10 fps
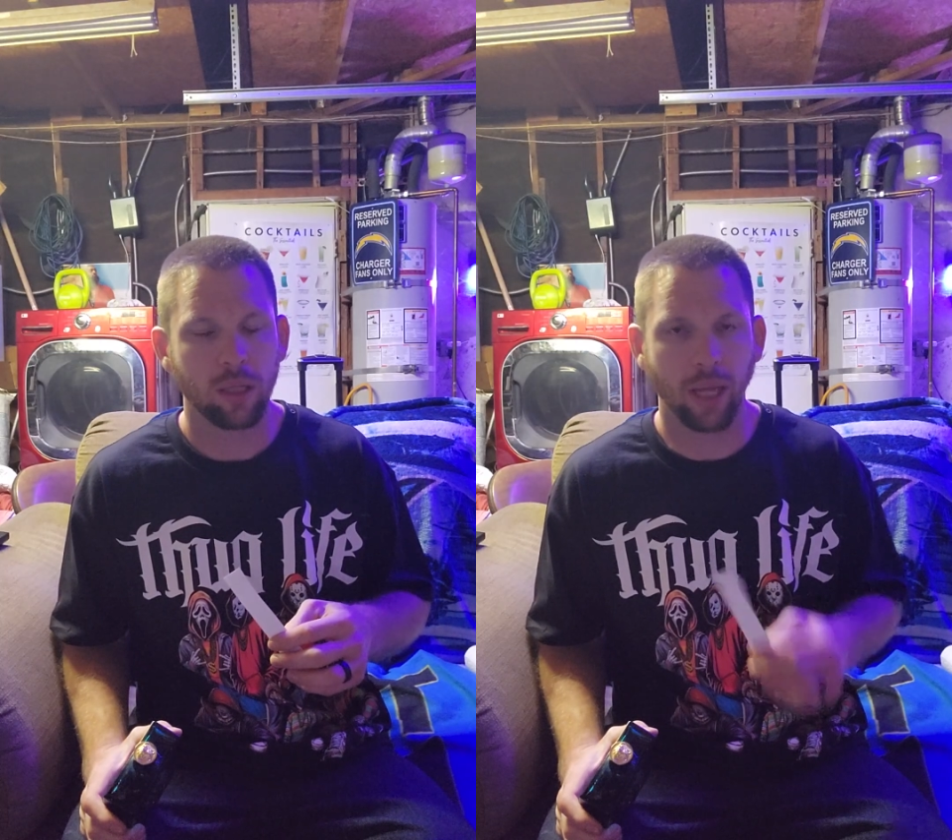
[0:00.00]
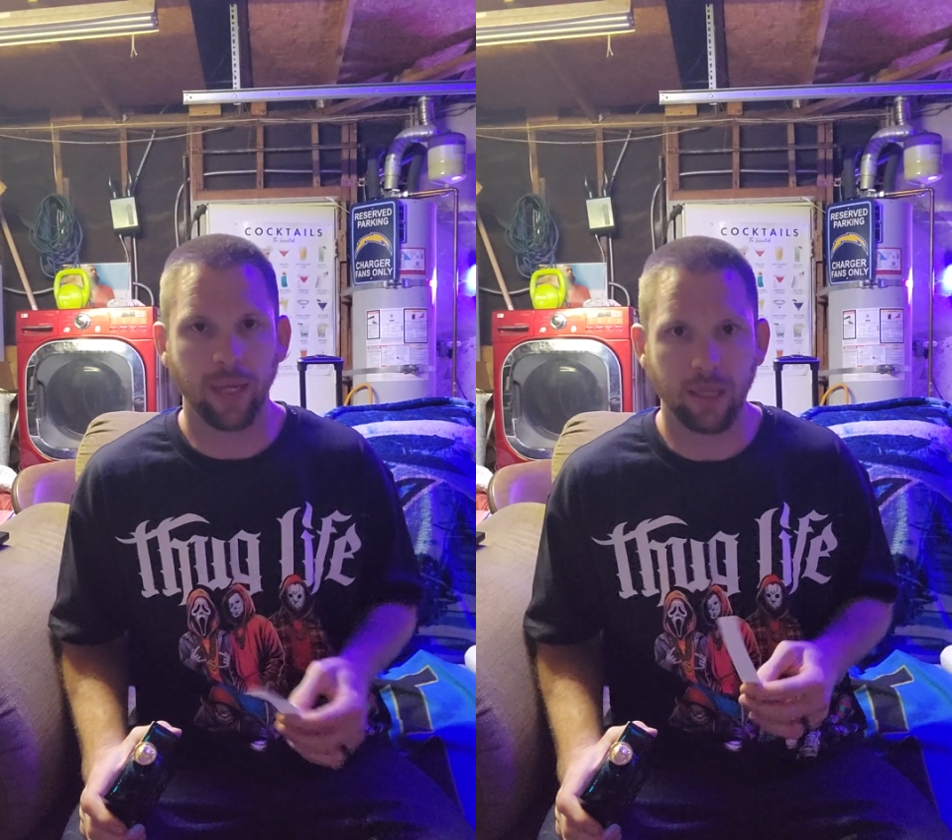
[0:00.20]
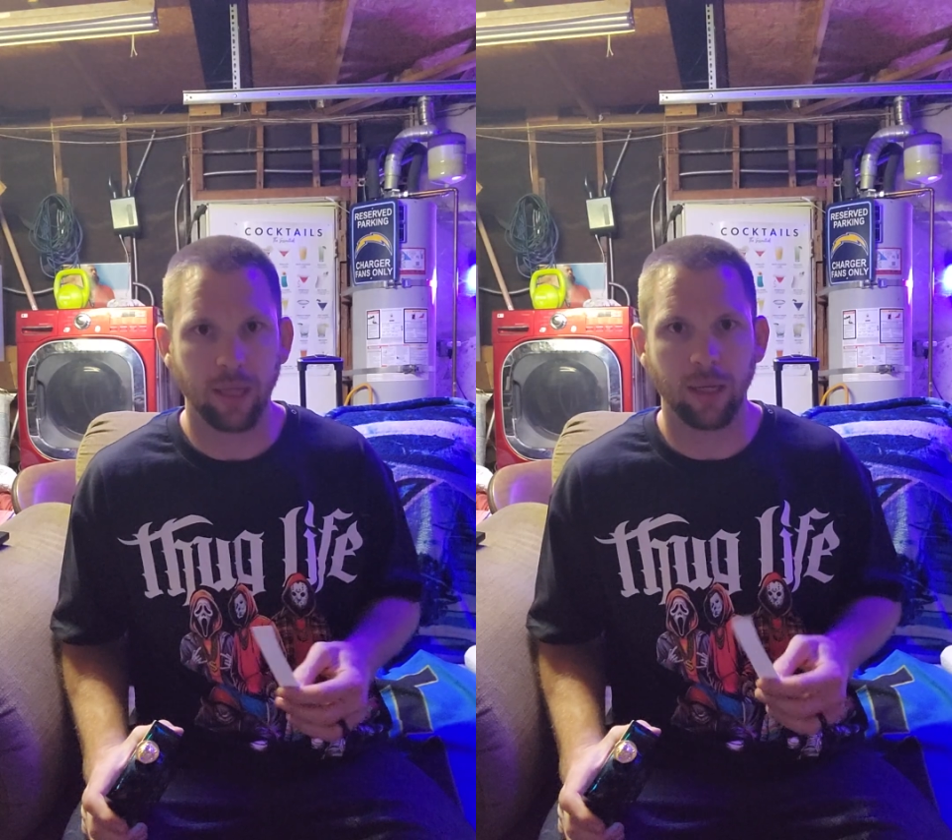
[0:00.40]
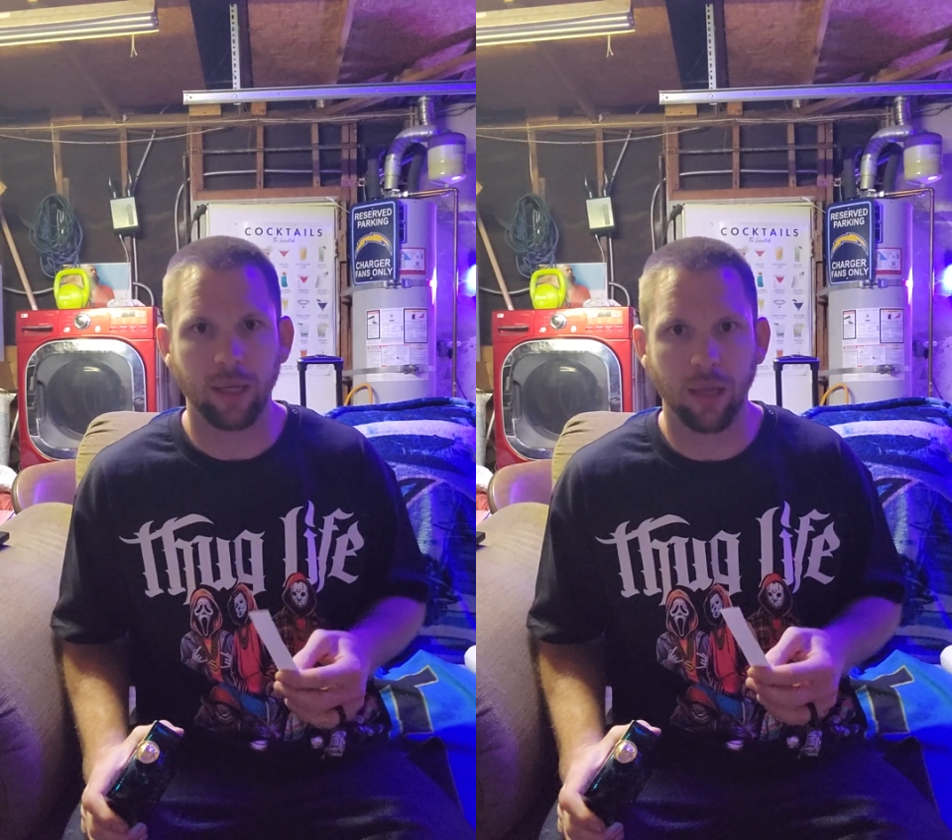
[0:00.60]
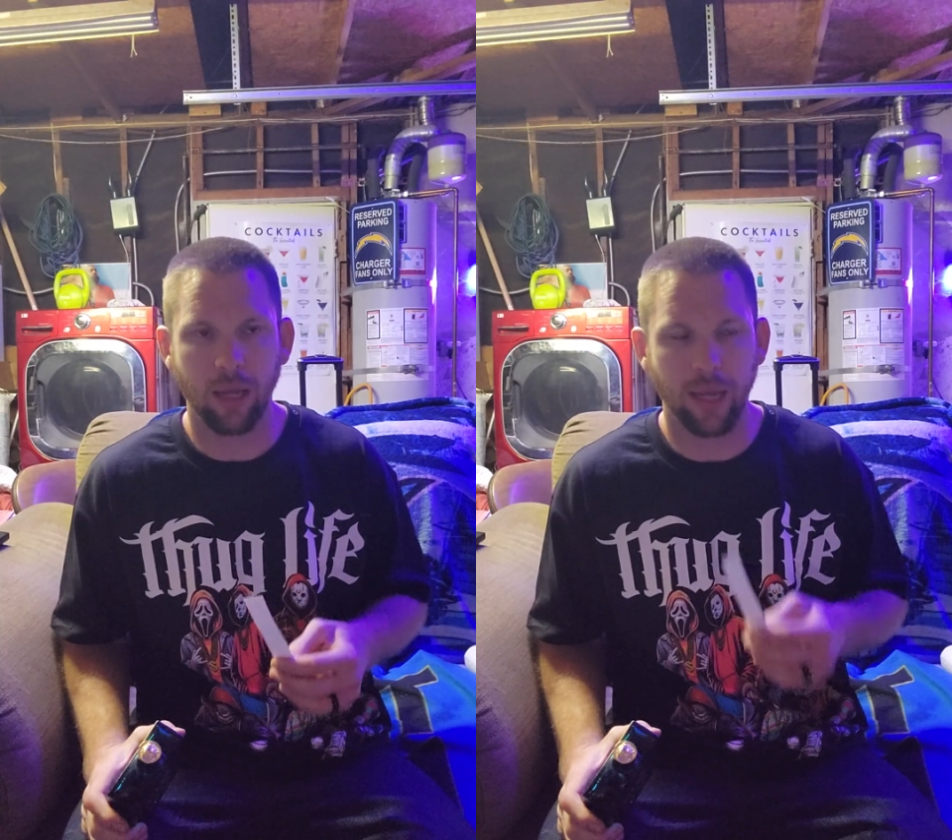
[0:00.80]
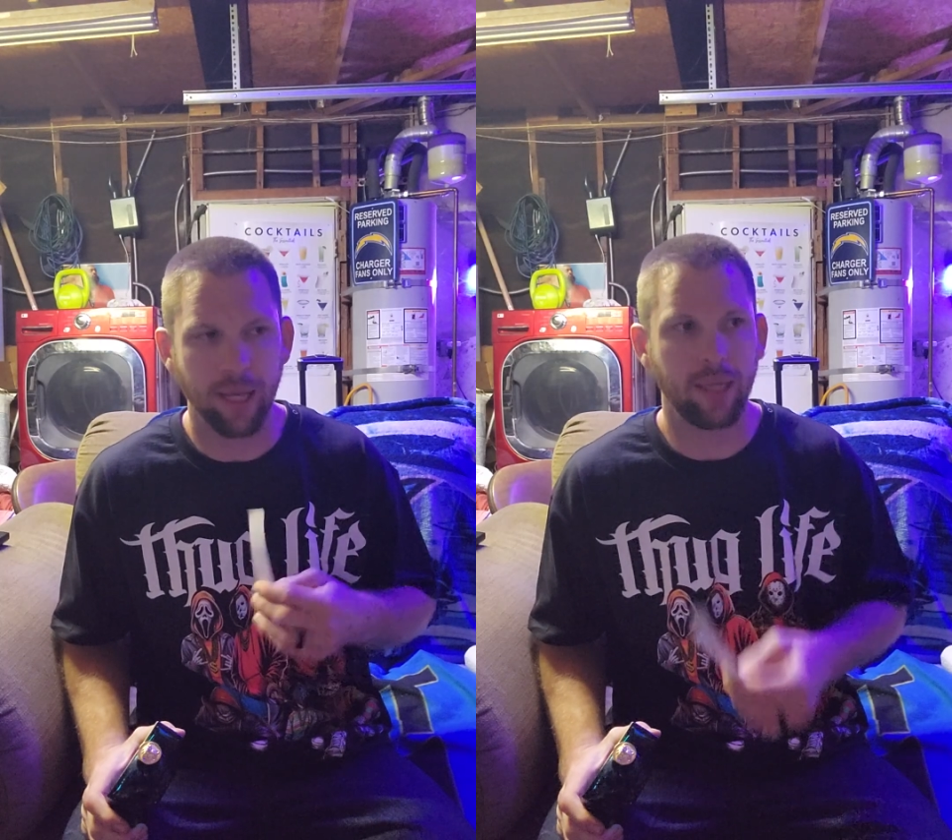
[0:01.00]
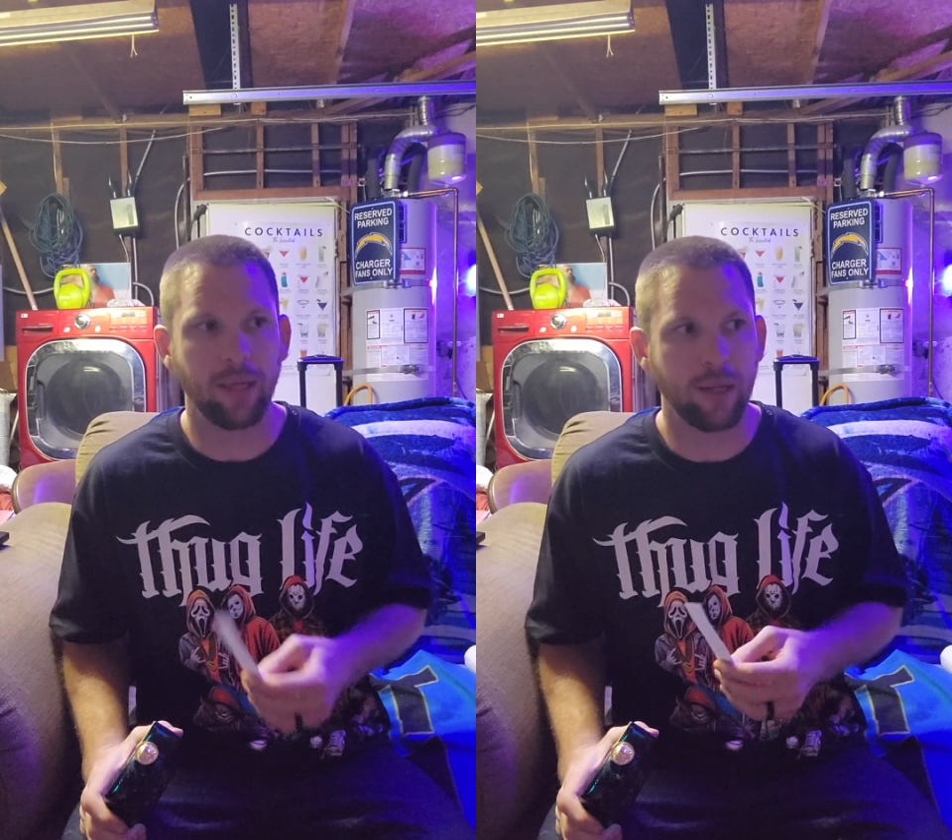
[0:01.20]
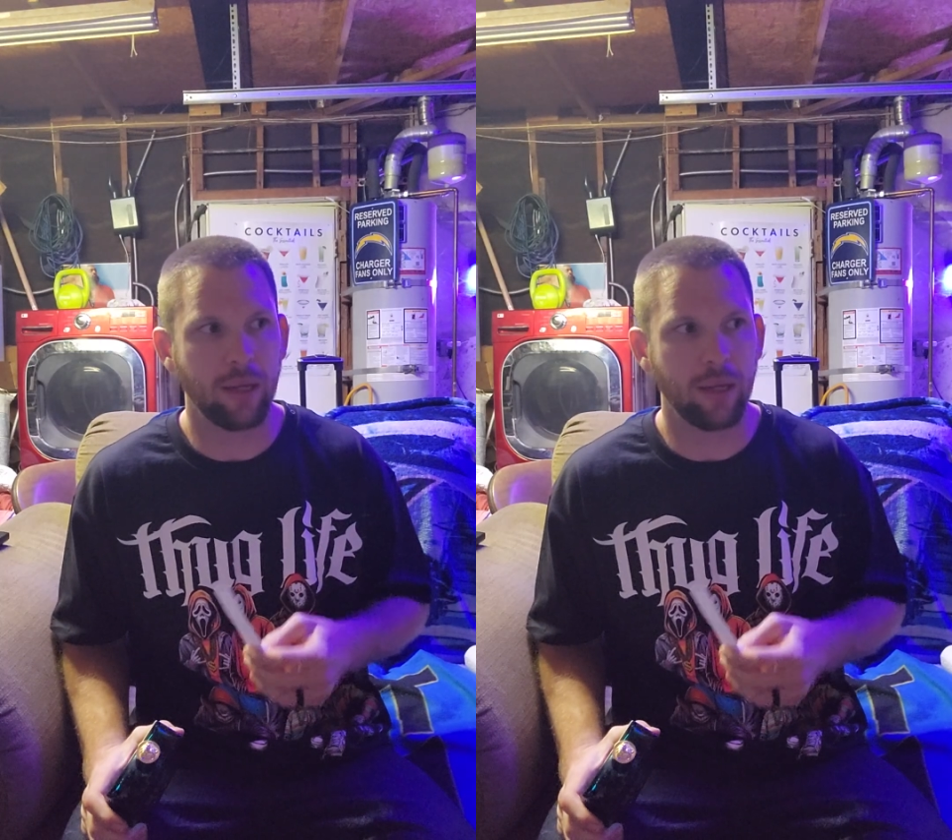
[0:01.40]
like it.